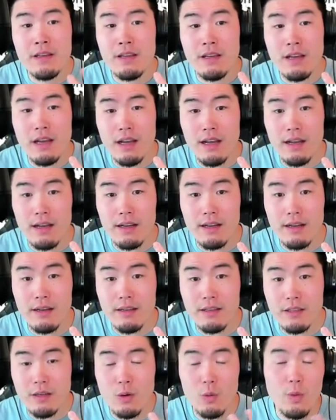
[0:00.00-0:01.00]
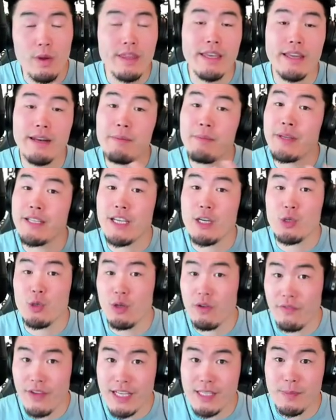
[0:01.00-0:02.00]
uh, you know, with hidden potential
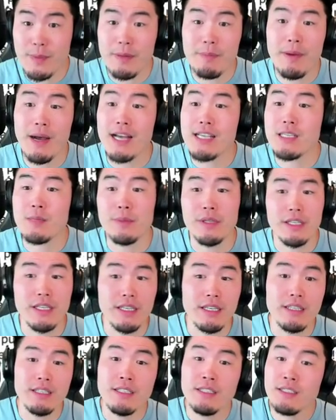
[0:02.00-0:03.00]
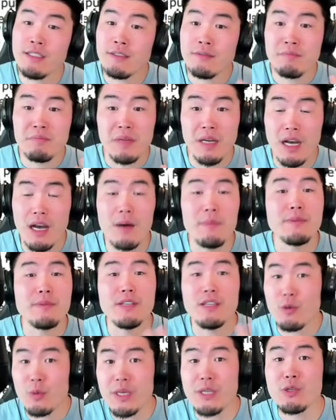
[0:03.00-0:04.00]
investment, possibly up to
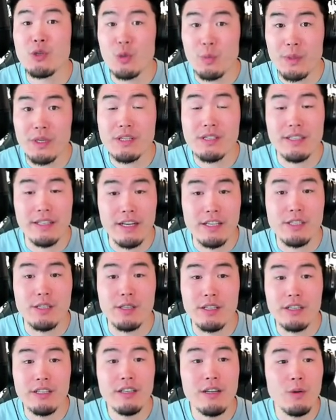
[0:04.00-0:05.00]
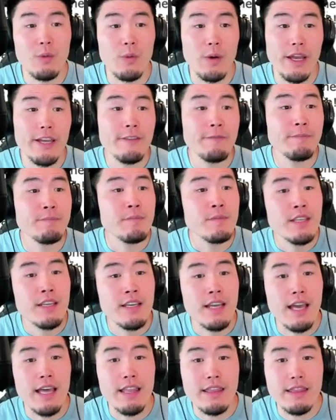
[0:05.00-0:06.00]
three supers in a turn, right?
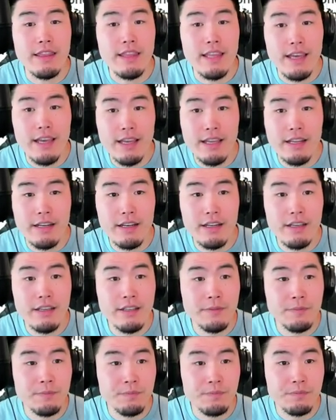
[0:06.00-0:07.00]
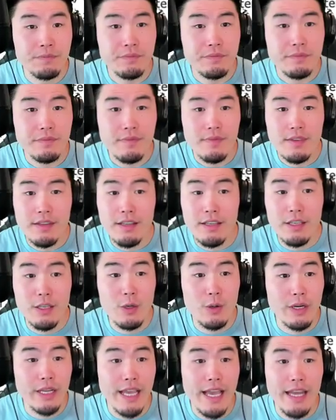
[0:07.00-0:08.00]
And then
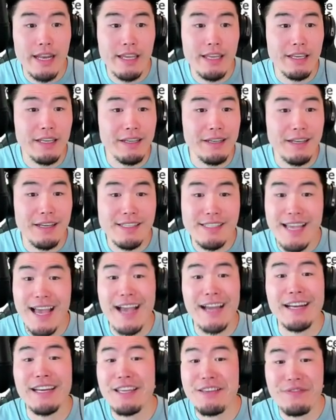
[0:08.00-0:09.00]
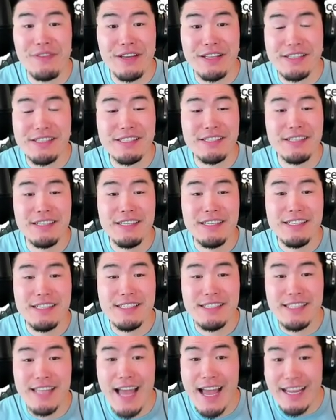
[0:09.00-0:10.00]
you're getting attack and defense
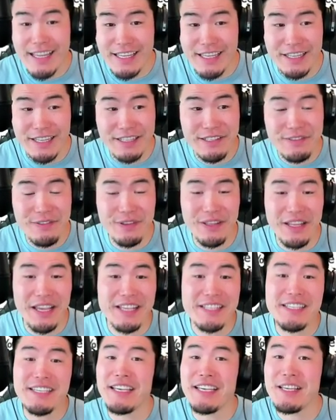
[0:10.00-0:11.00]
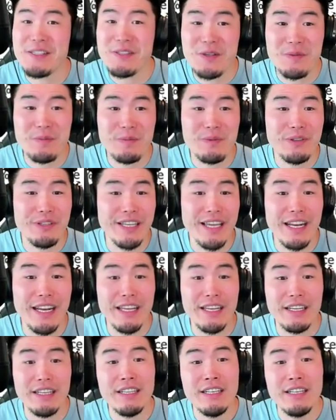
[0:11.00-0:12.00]
stacking for the 18 ki super, you're
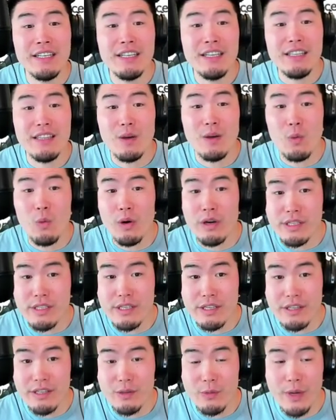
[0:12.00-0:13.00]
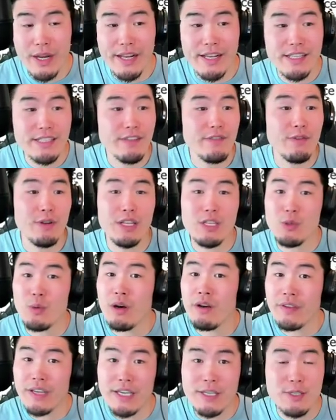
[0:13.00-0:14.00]
getting the one turn raise for the
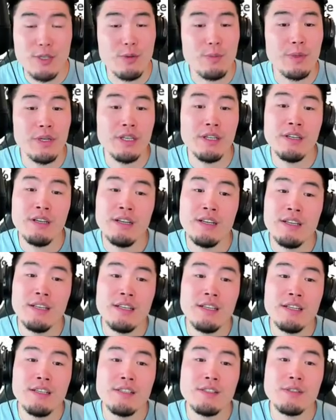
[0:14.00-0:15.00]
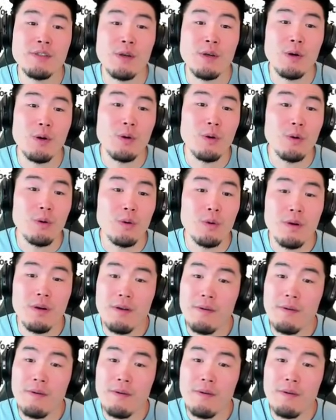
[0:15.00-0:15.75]
12 ki super, so